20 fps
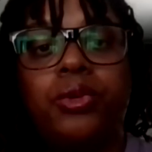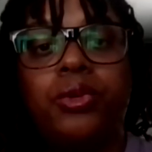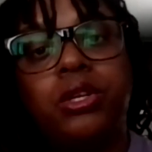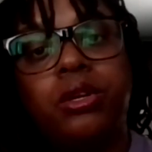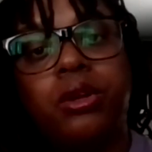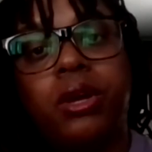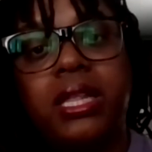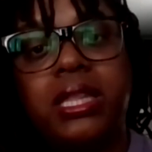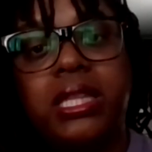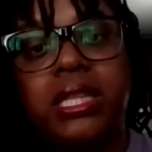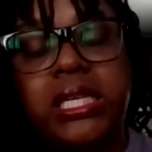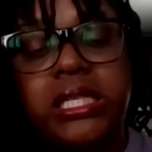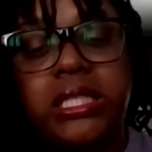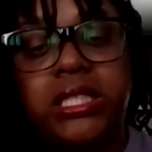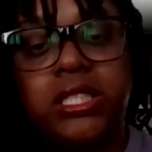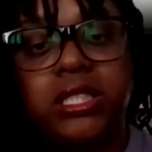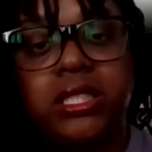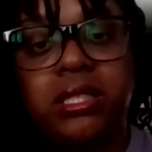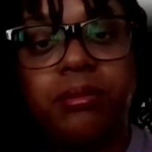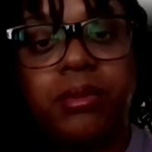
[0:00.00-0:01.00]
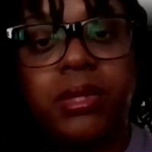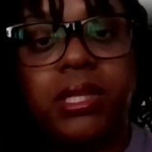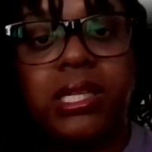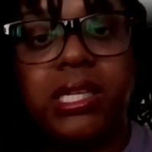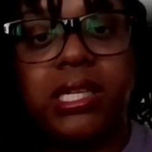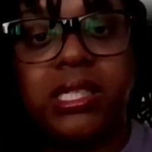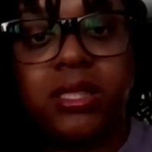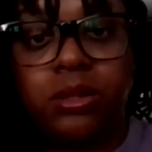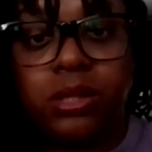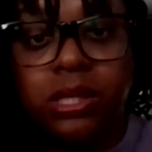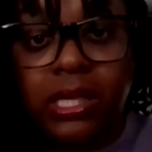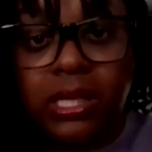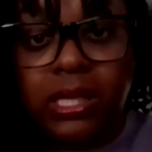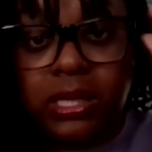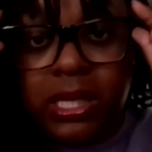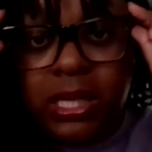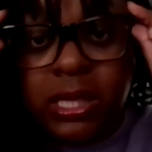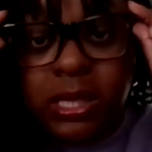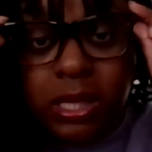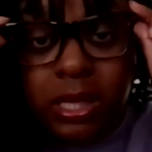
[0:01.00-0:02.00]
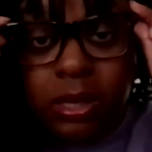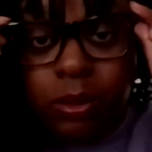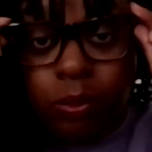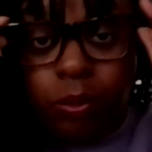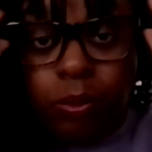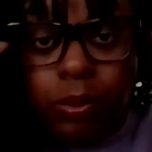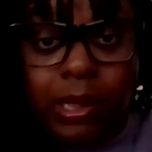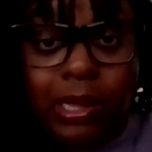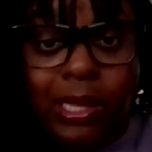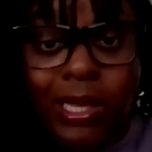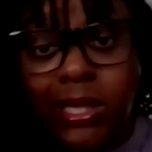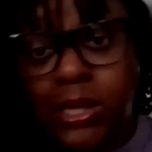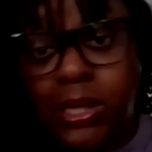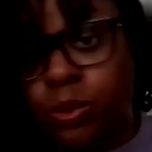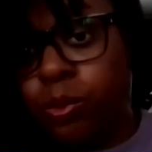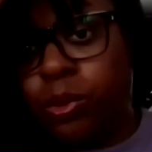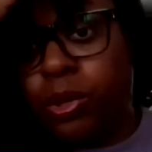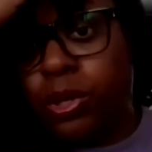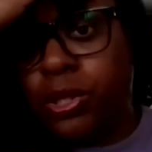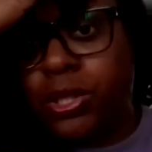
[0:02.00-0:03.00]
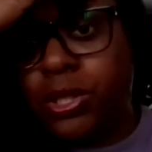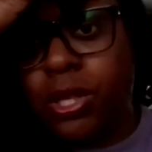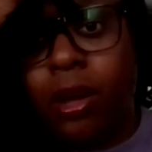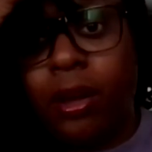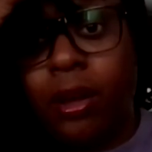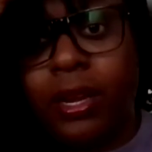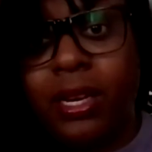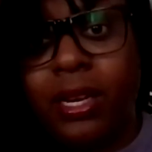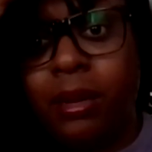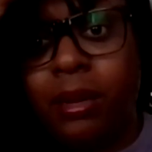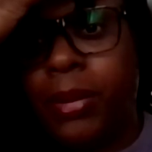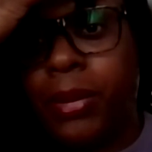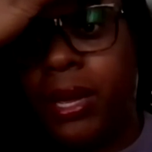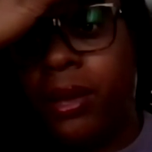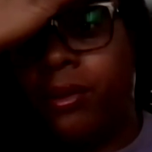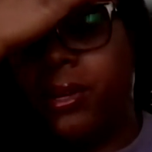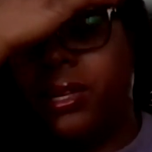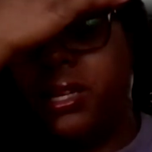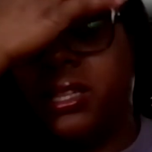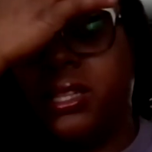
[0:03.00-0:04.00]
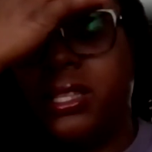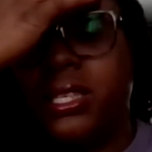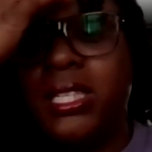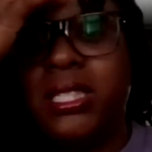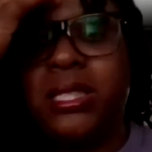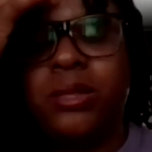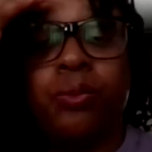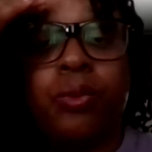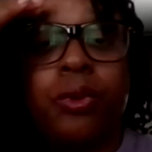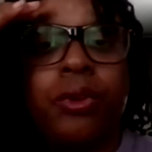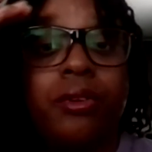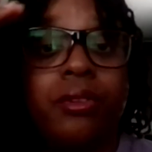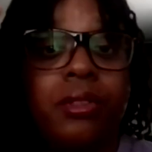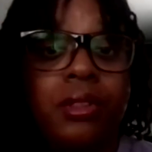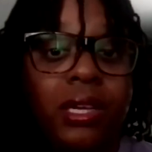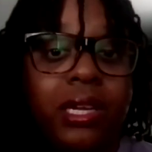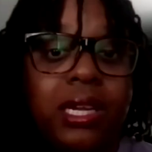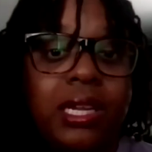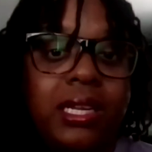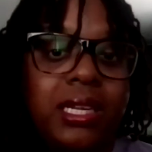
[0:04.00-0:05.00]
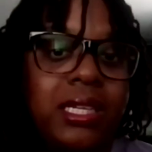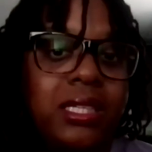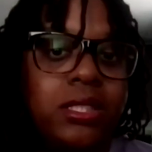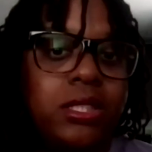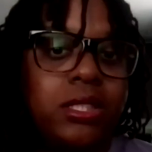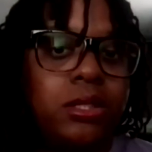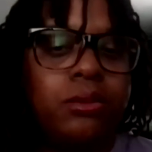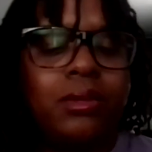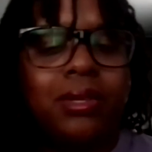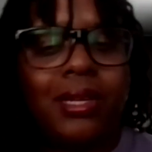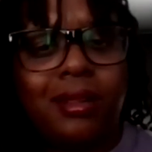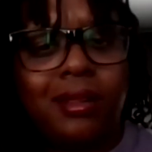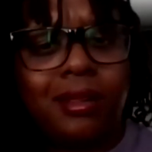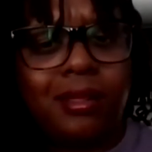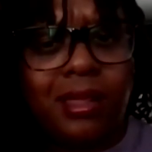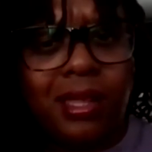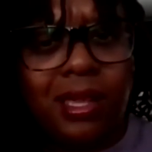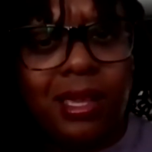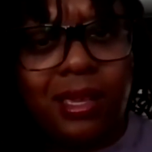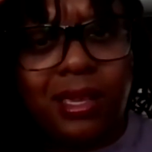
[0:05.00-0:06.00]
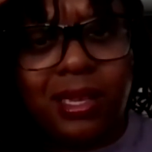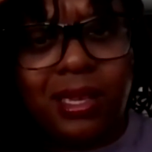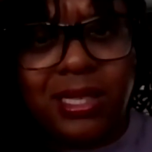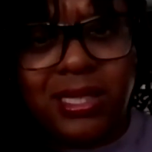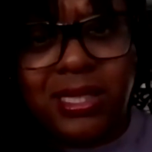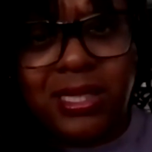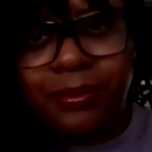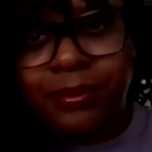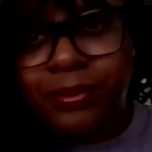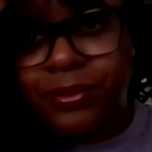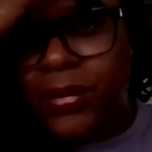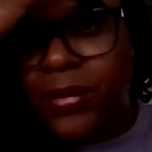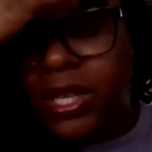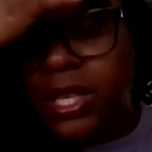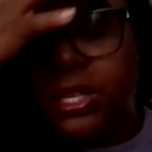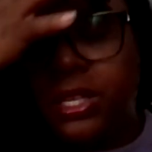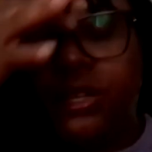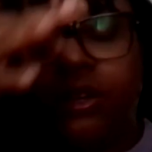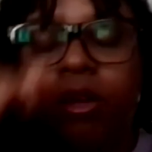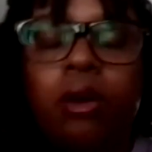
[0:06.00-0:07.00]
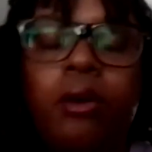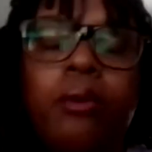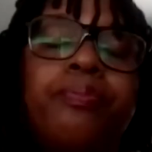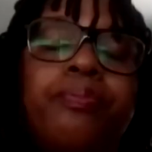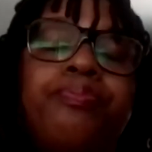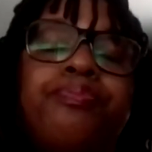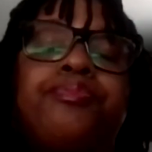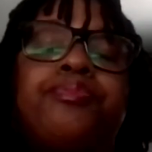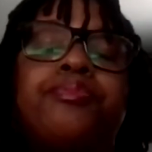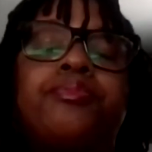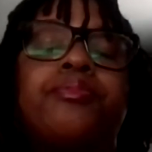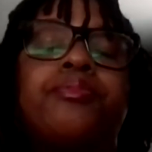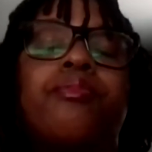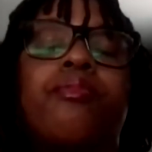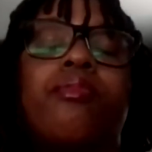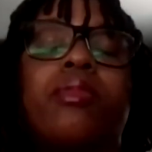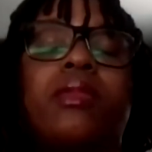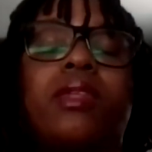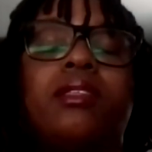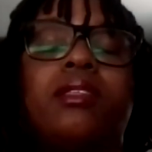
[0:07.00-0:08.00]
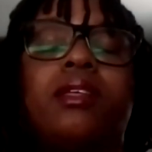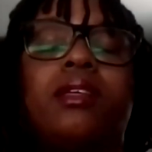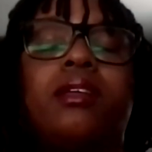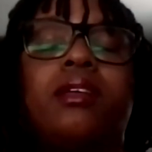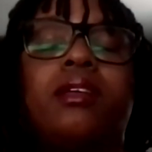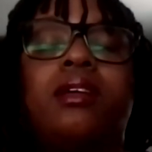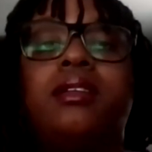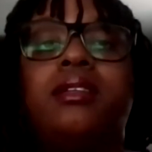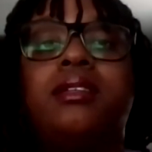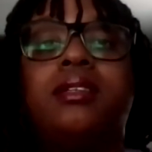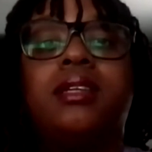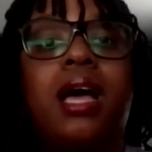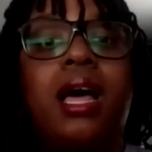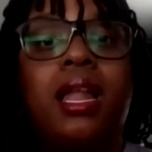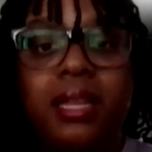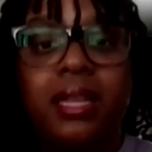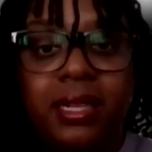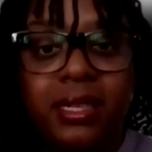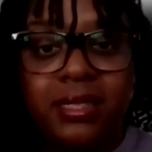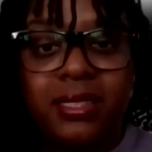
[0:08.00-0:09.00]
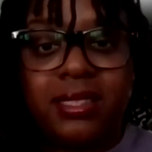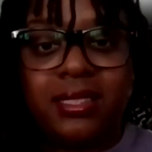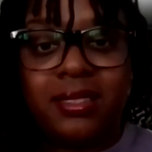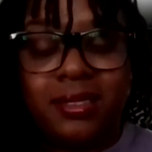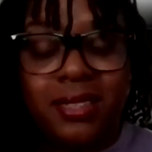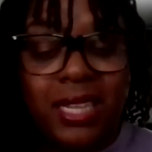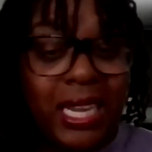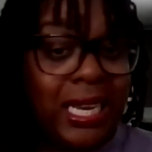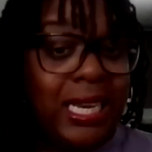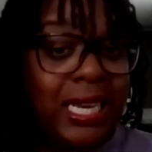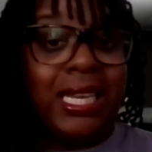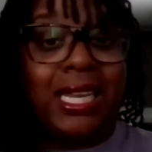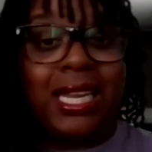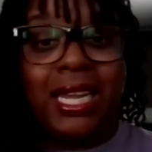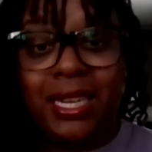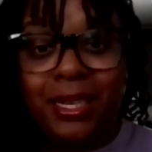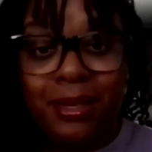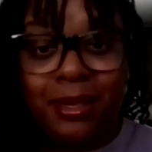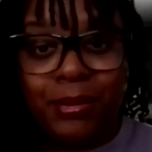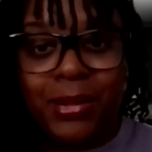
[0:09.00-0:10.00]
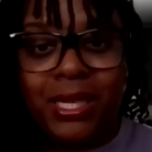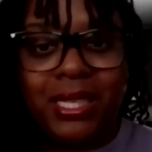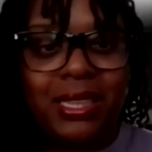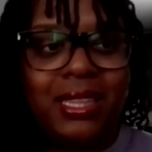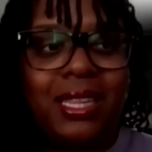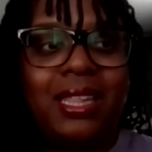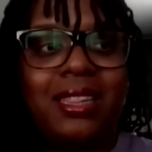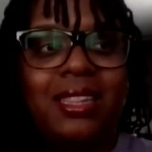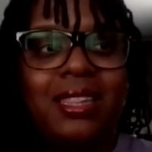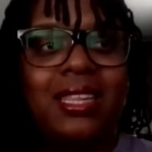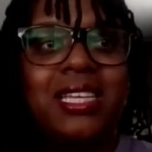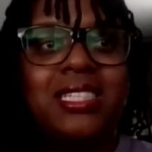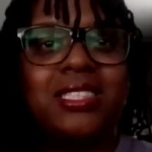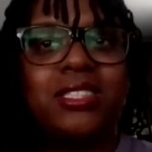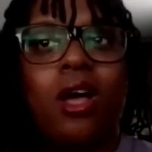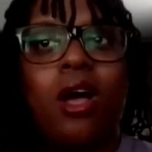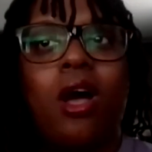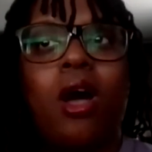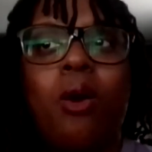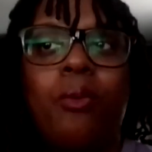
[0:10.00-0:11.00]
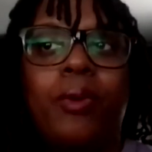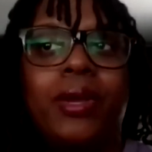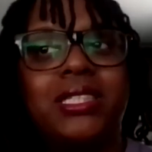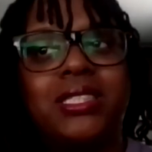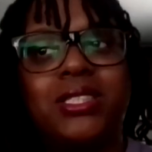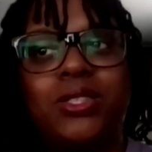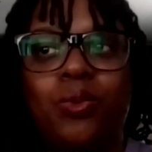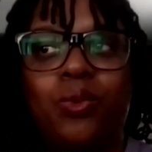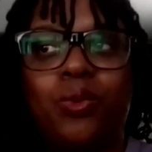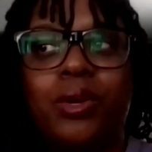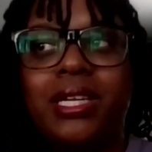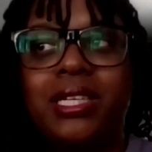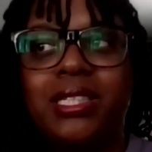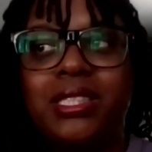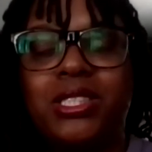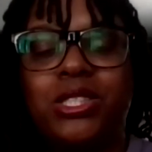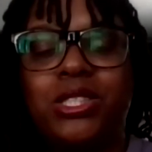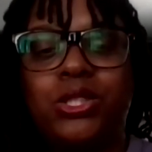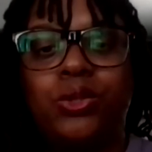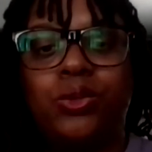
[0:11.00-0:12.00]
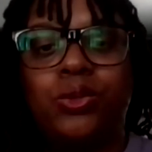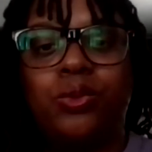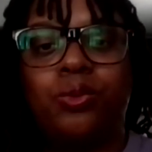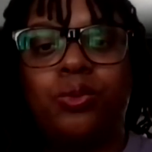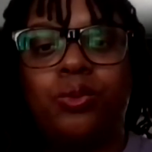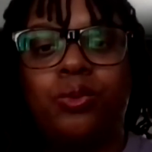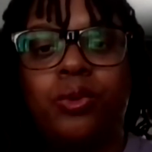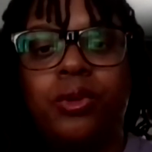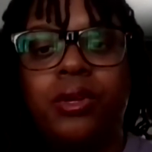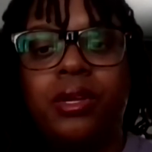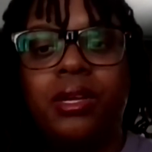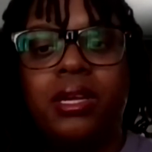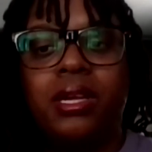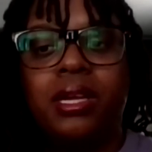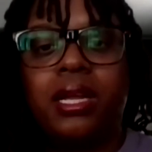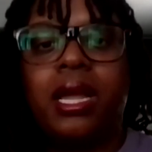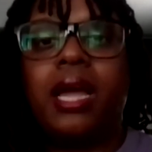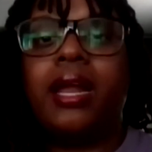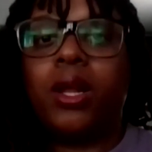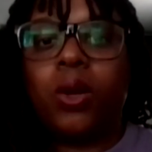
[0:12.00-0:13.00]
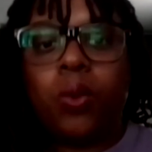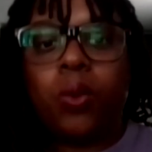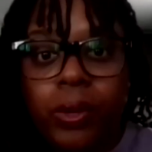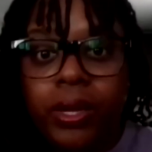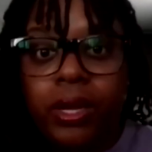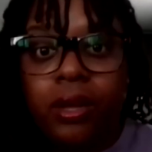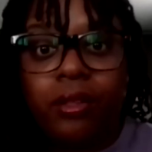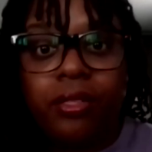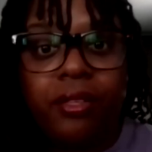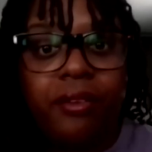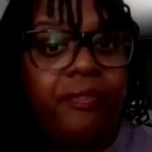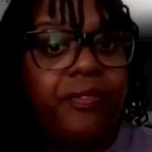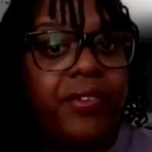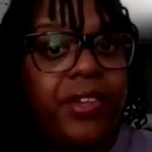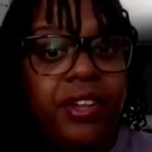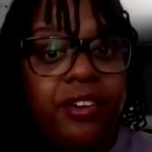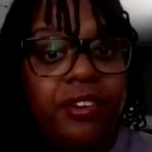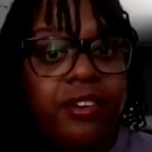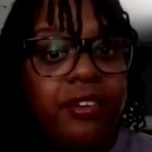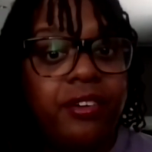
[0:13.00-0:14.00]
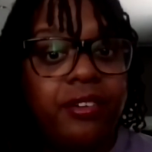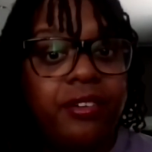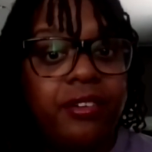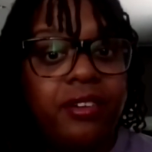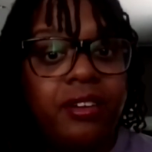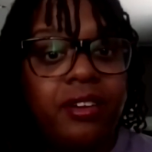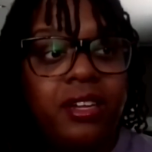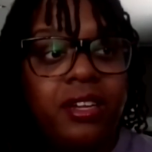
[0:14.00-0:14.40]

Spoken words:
I think it's just something it's at least worth talking about and at least worth looking into. Another thing is, you know, knowledge, enlightenment is always going to kind of quell the fear.